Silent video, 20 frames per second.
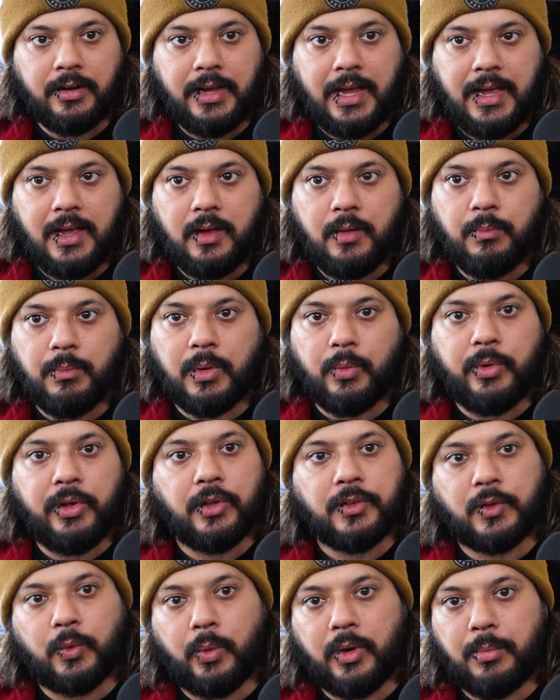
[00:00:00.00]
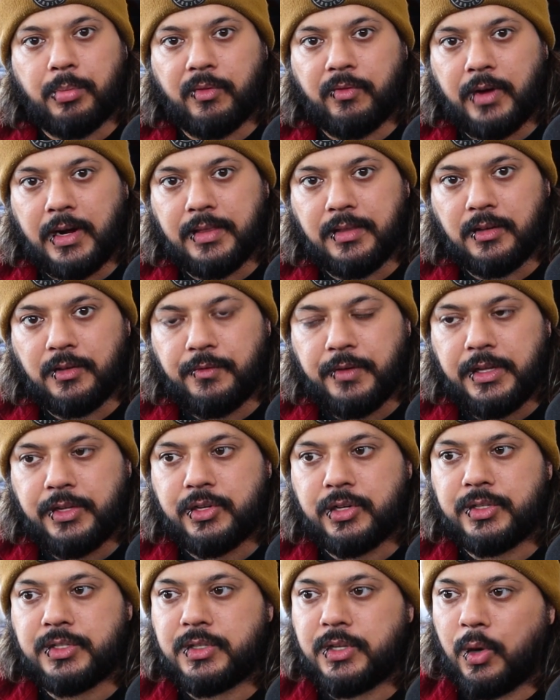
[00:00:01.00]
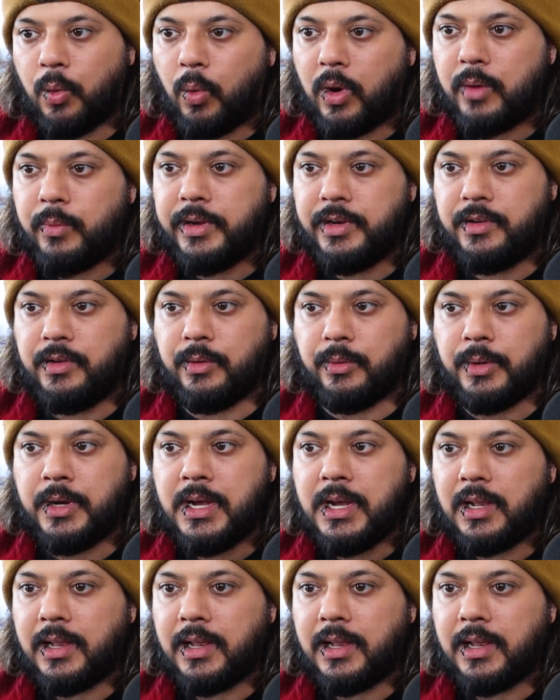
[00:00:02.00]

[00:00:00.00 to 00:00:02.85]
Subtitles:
game? But we also want to provide these features. What do we do?